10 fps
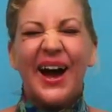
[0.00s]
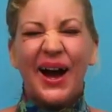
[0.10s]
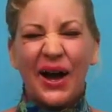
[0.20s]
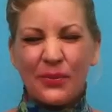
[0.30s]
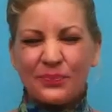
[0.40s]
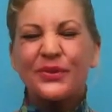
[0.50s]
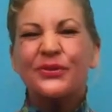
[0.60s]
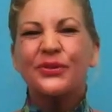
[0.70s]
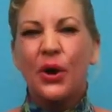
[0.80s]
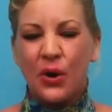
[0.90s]
Um,
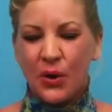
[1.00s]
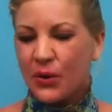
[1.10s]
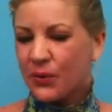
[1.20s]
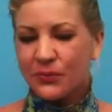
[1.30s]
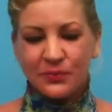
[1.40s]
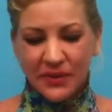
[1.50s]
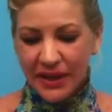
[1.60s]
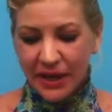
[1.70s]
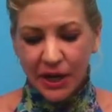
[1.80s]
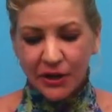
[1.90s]
so
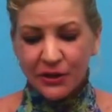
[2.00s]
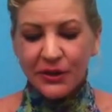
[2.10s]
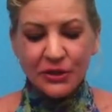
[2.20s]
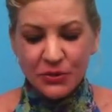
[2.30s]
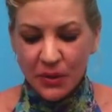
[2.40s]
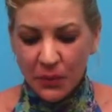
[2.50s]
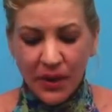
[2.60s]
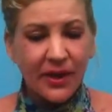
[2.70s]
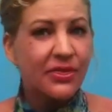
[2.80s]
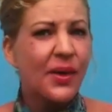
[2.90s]
here you can do it
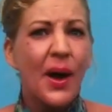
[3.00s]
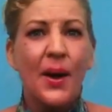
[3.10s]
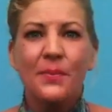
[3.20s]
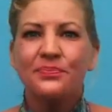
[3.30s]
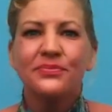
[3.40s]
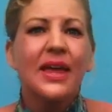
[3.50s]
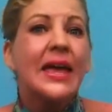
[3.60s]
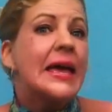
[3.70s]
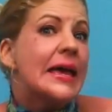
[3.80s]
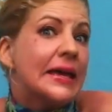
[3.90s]
with, um,
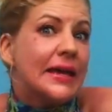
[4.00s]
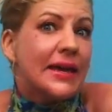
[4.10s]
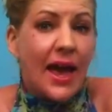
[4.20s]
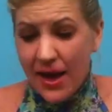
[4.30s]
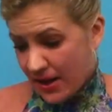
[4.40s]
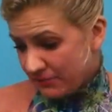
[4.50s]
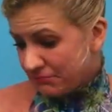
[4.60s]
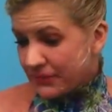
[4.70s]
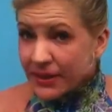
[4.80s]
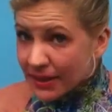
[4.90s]
he
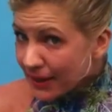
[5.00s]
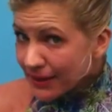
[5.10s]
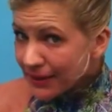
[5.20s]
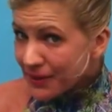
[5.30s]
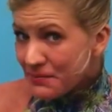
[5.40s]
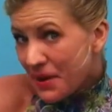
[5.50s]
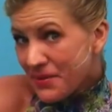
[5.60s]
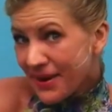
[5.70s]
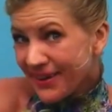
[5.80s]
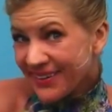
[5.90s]
can kick,
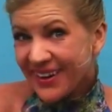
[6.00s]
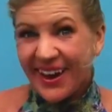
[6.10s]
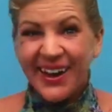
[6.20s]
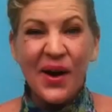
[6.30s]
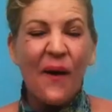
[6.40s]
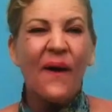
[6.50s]
maybe, okay?